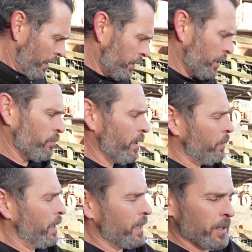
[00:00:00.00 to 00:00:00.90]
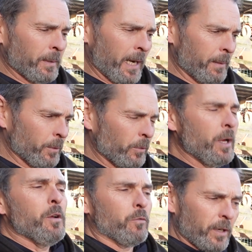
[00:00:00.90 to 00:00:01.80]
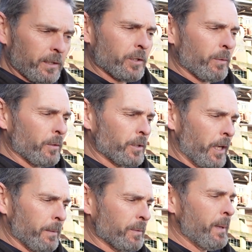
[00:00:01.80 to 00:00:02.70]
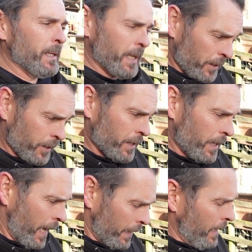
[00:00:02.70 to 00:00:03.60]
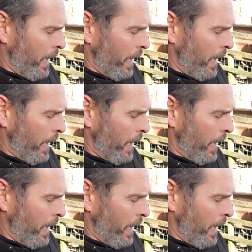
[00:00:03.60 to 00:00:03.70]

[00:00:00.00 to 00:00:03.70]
just read what it says on the label, read the dwell times, pay attention to that,